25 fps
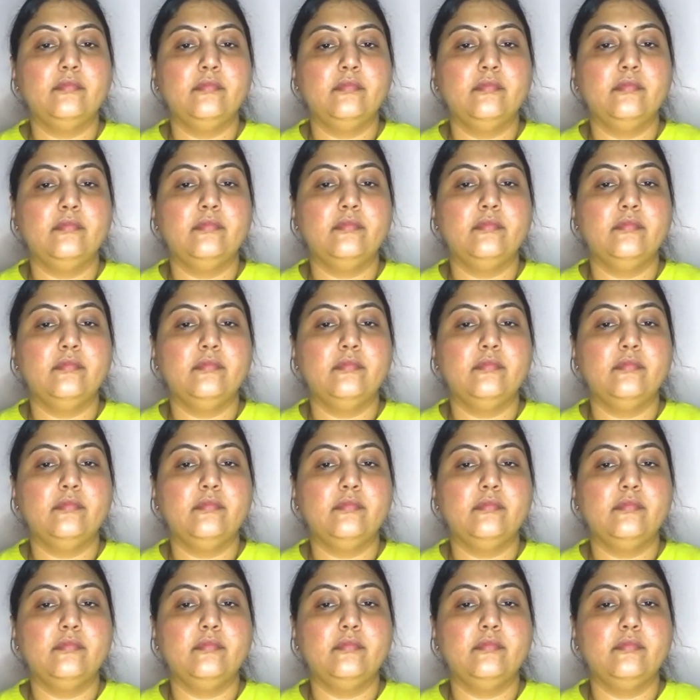
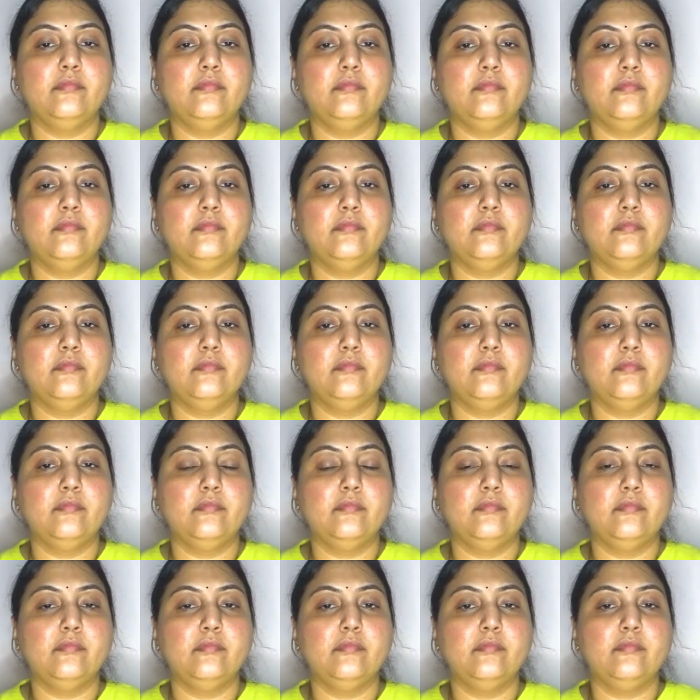
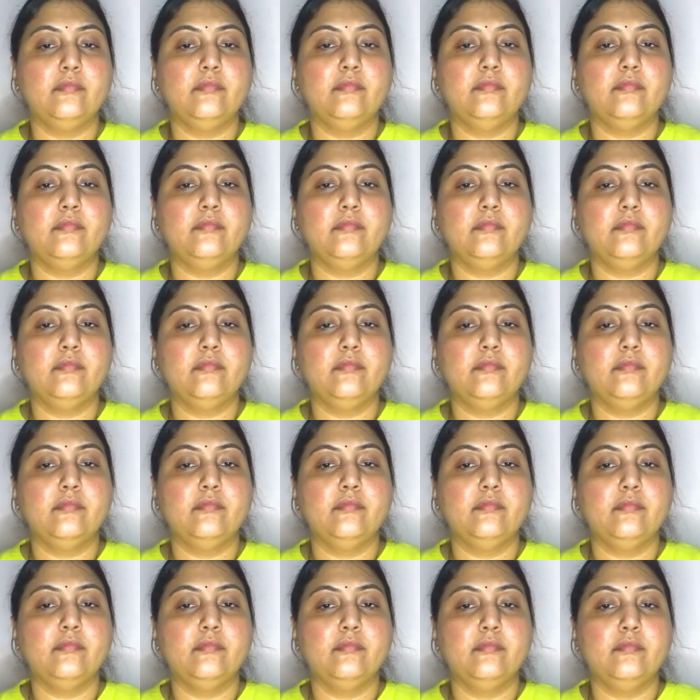
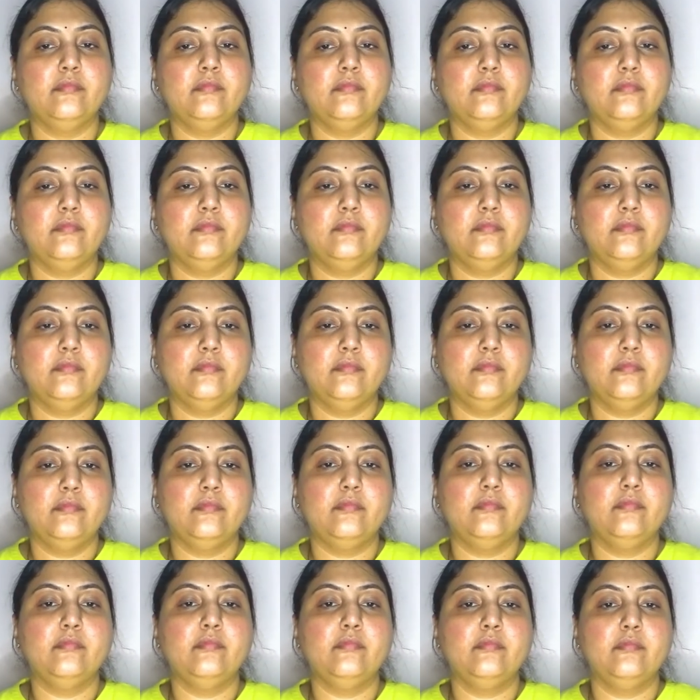
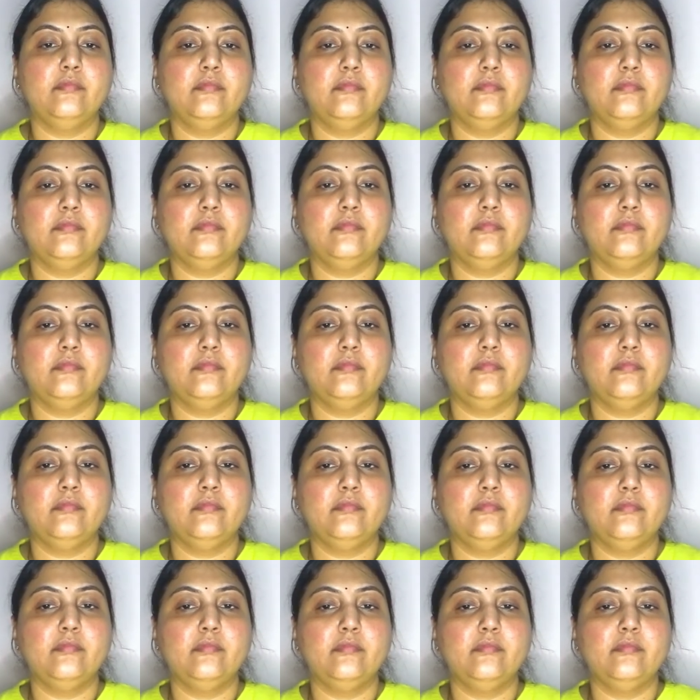
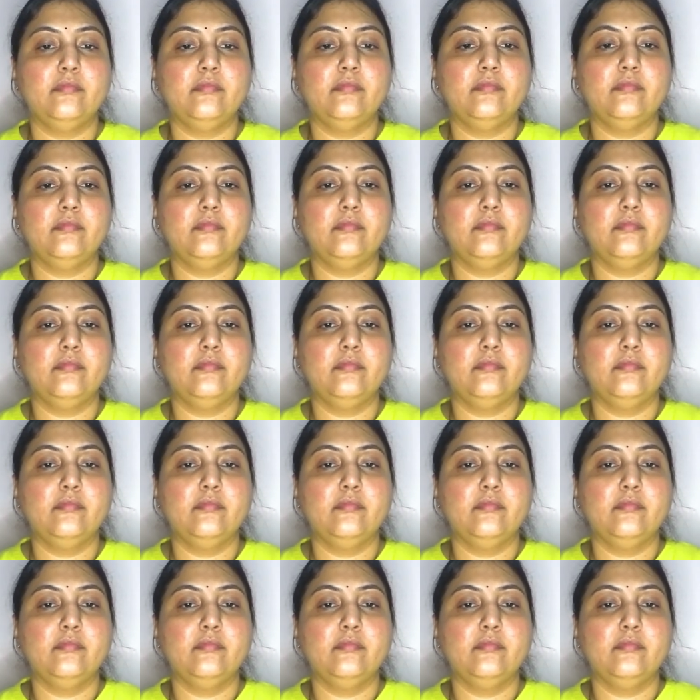The person shown says nothing.